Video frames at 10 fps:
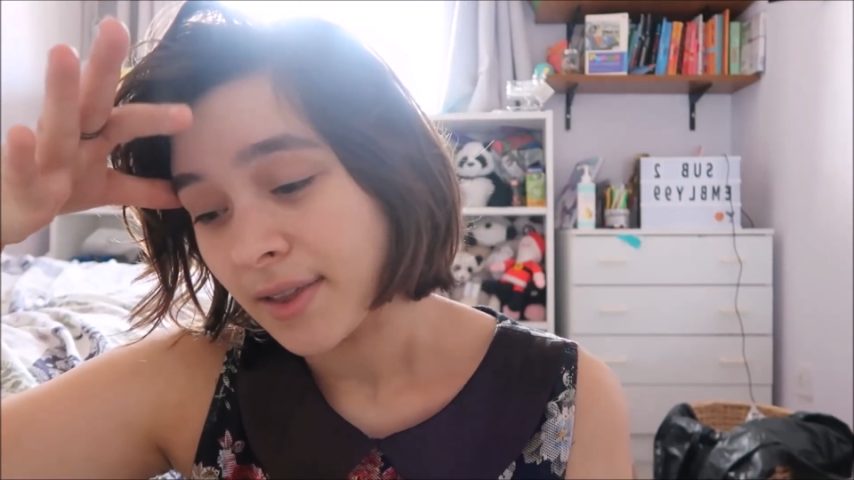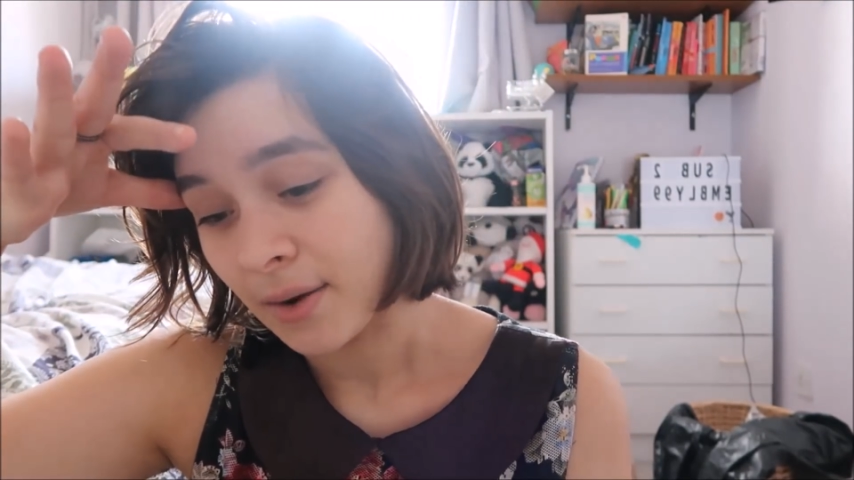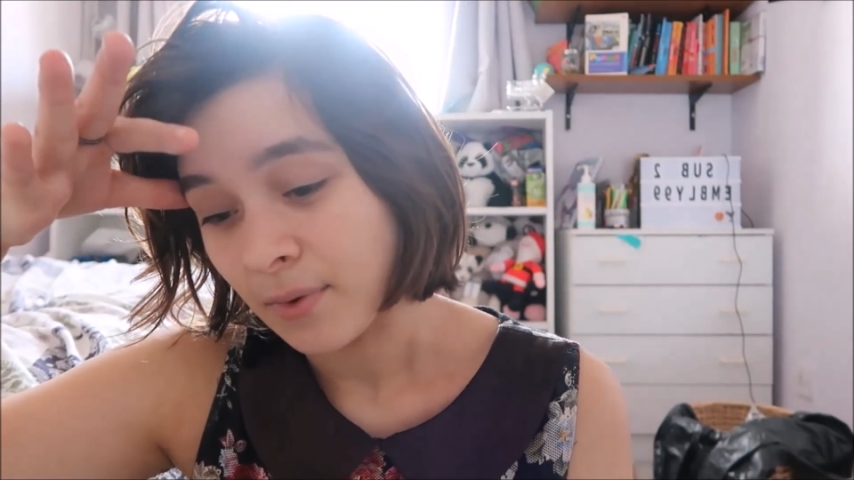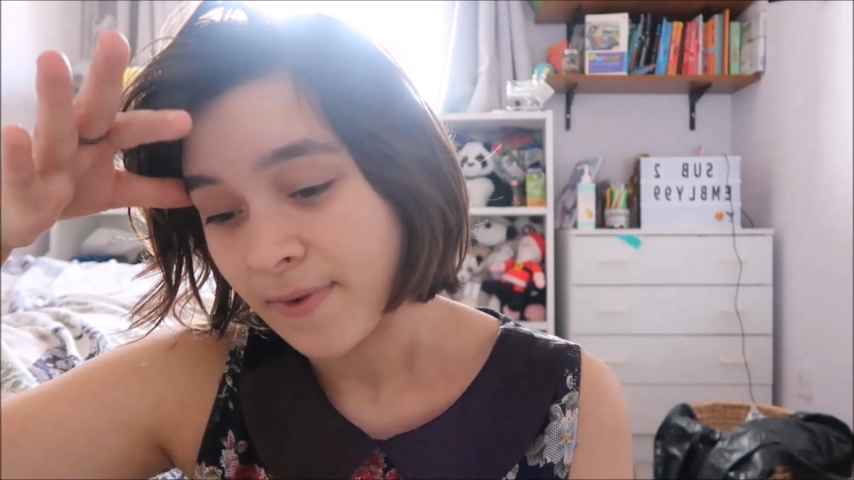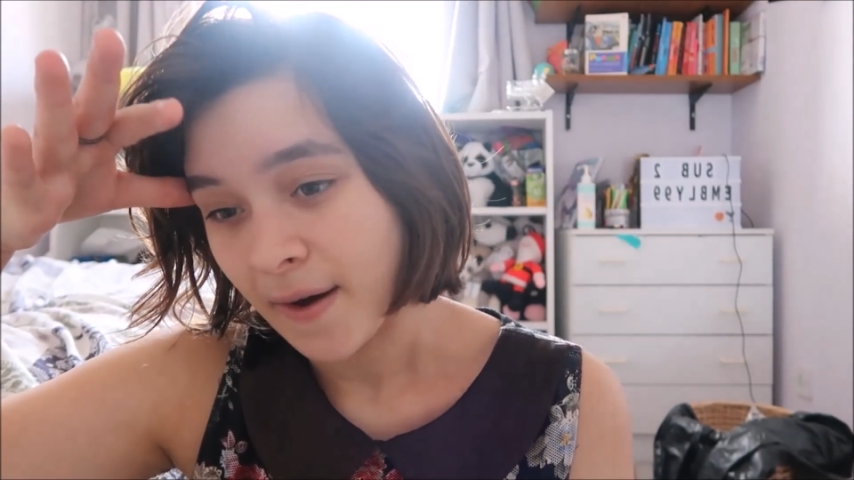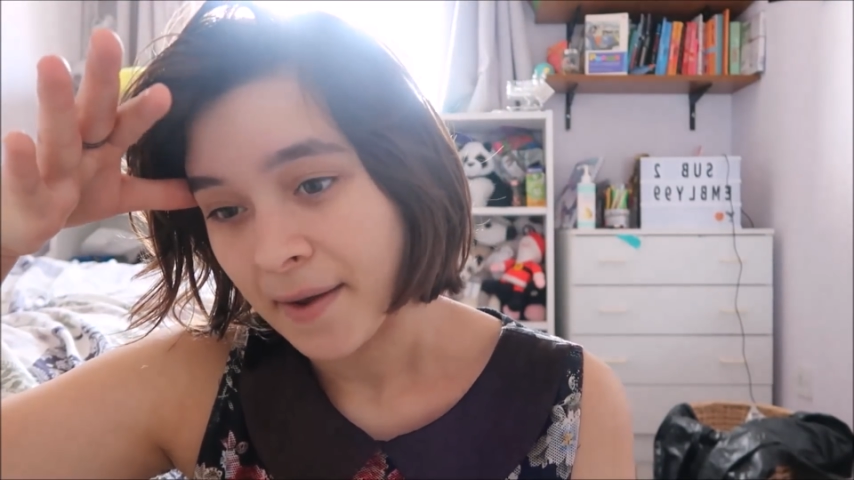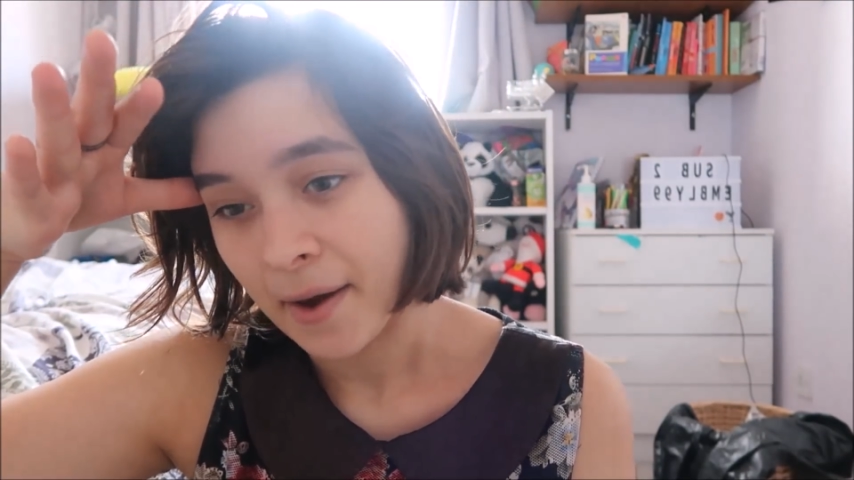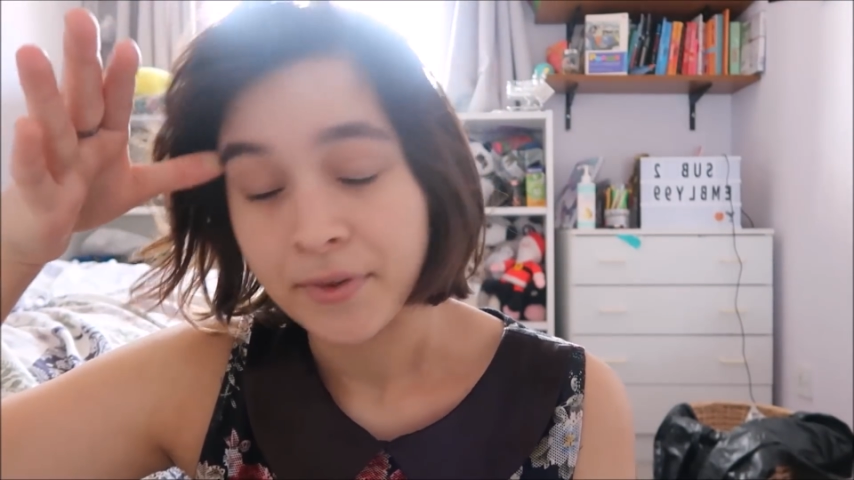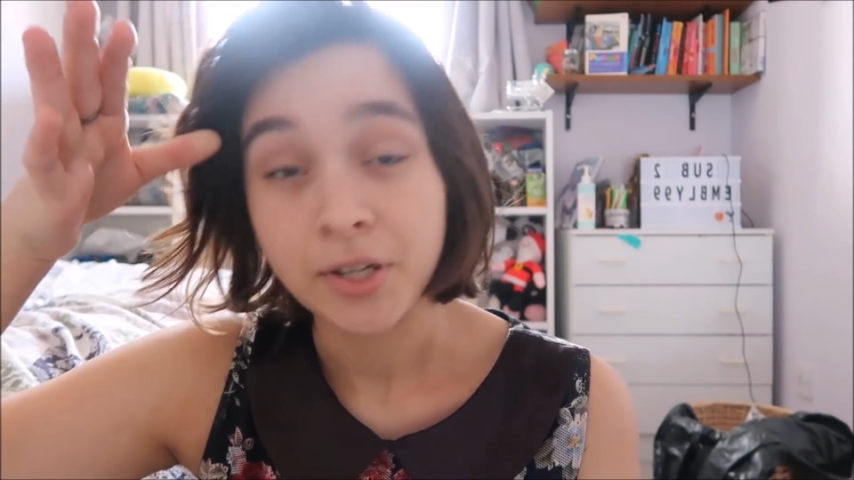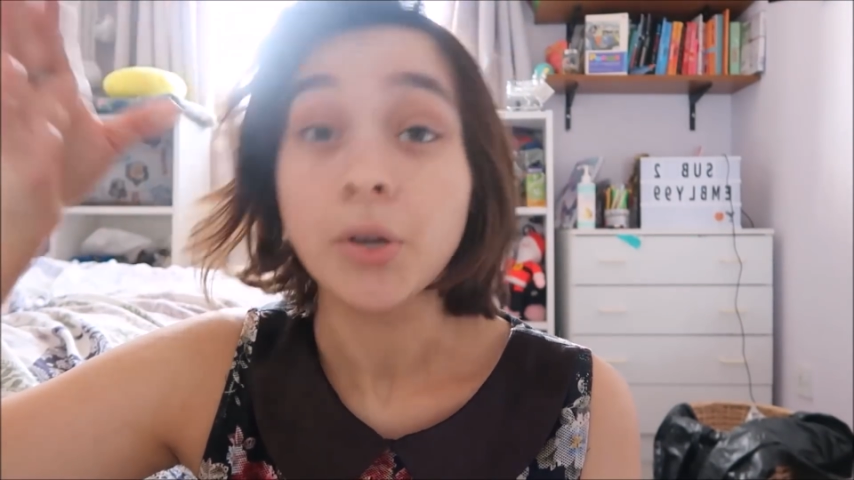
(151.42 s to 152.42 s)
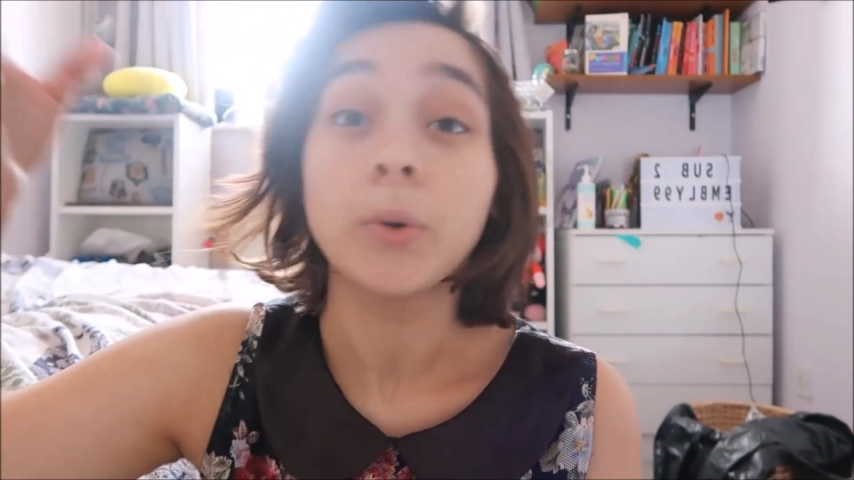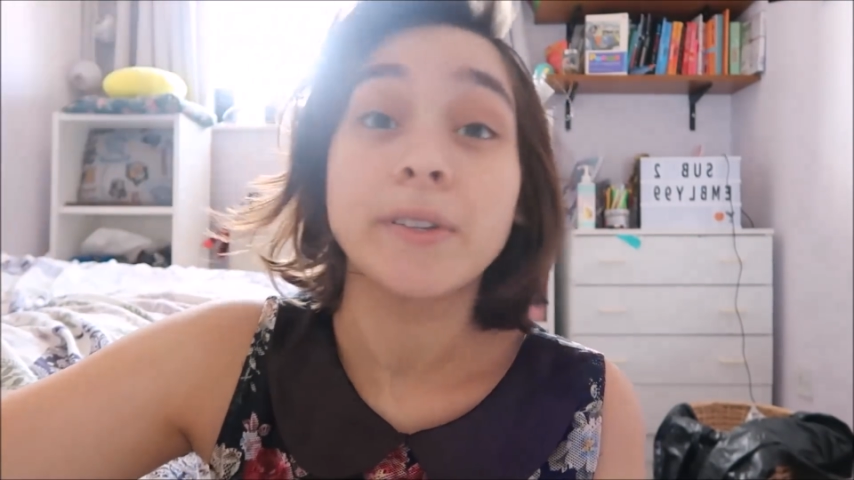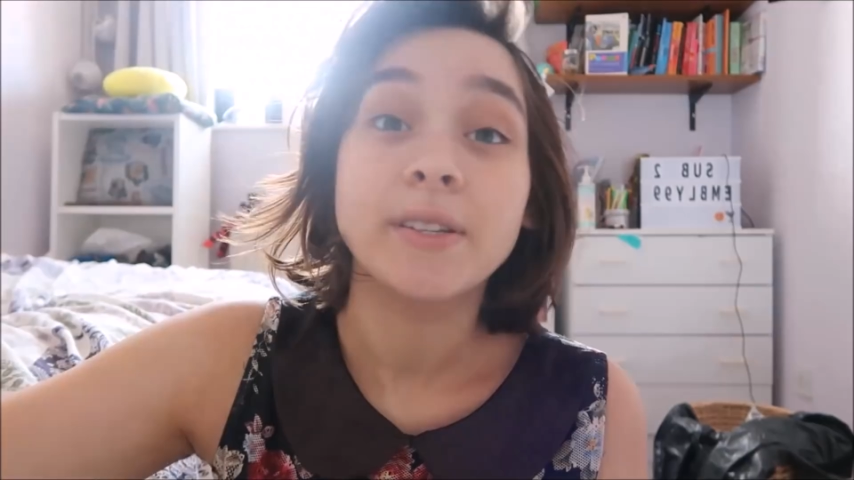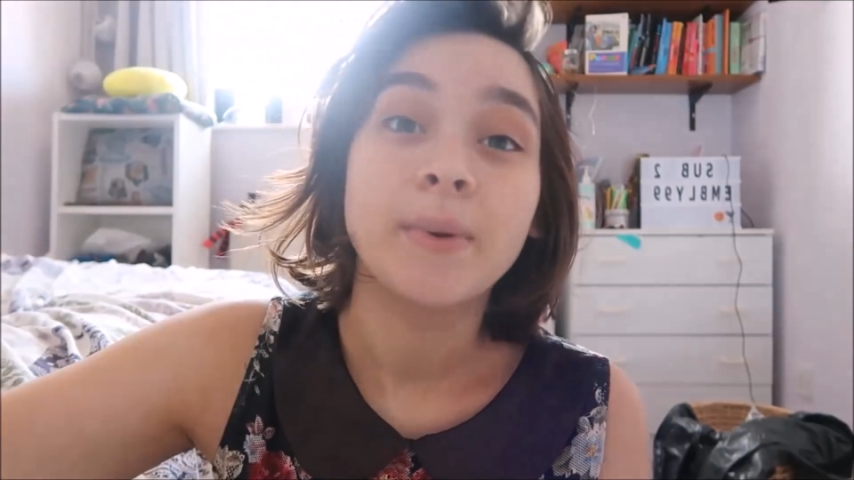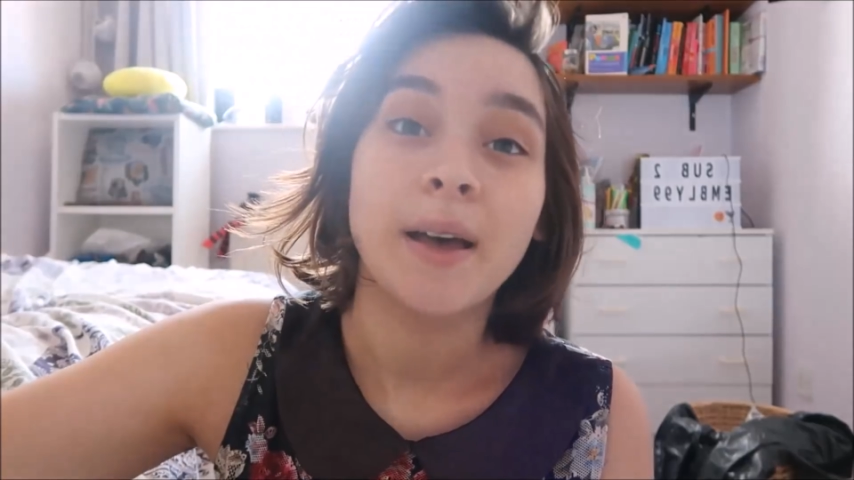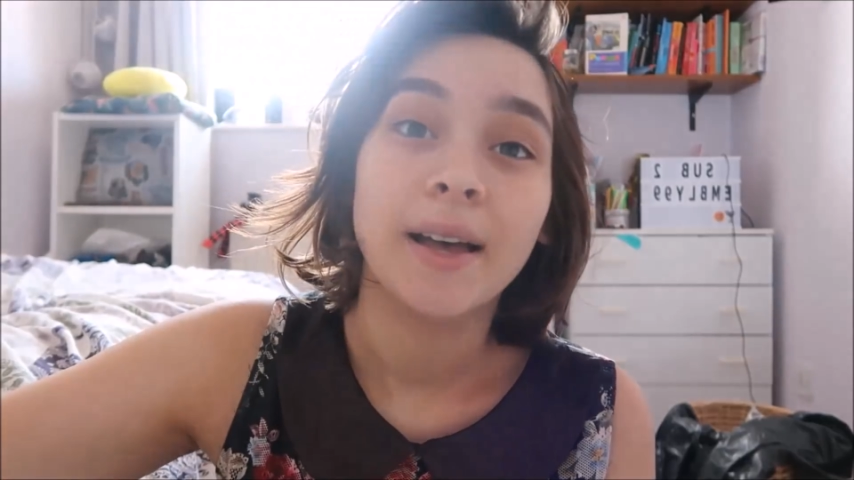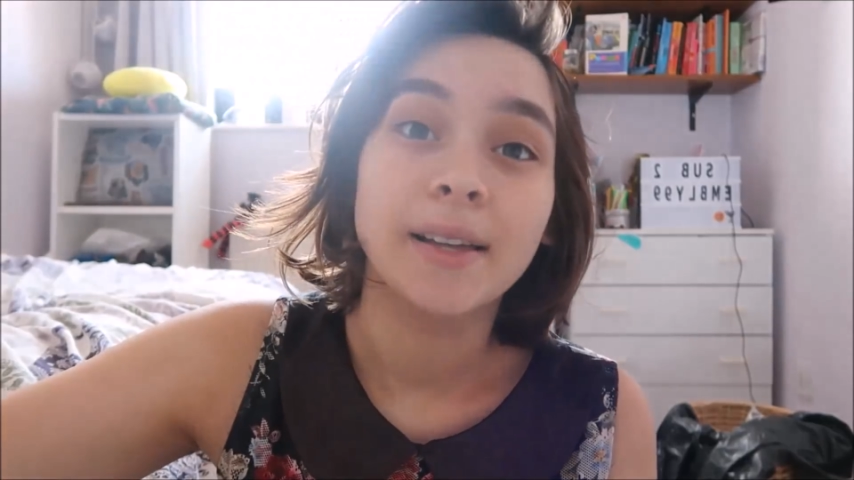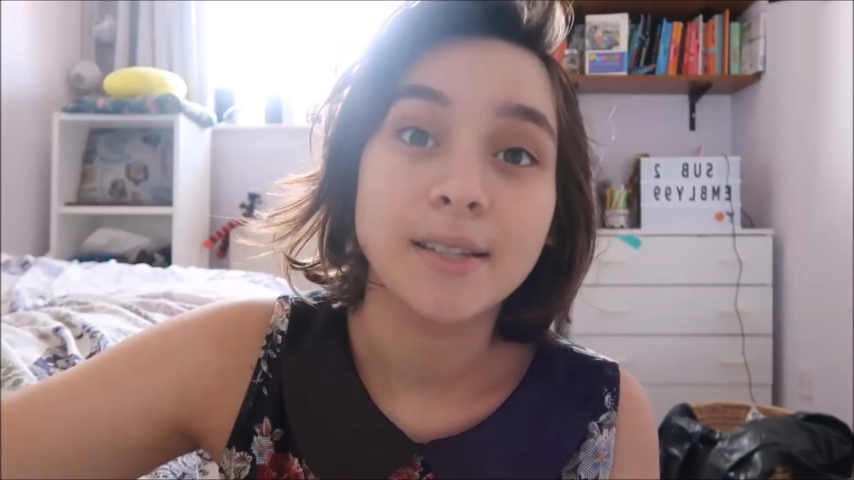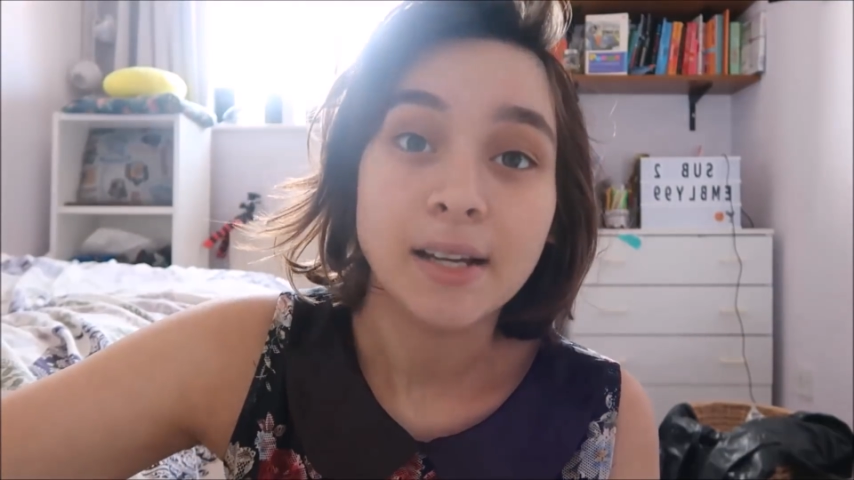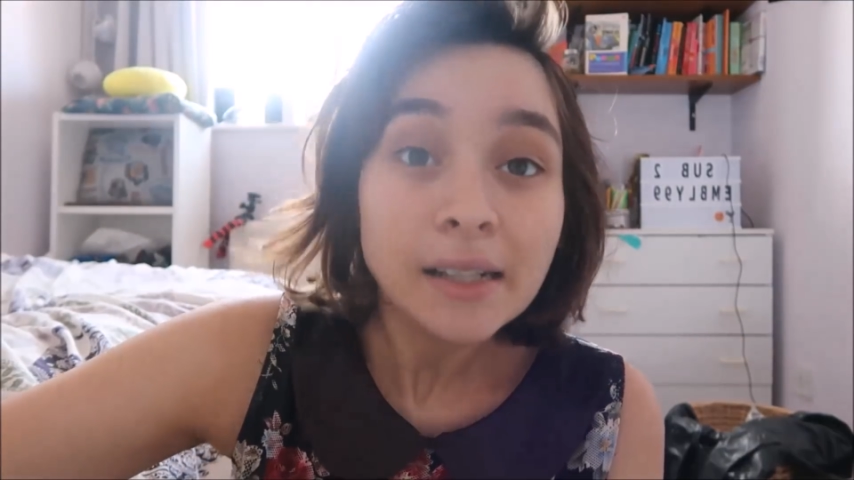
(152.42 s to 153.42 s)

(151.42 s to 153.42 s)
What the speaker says: then we found out that she also has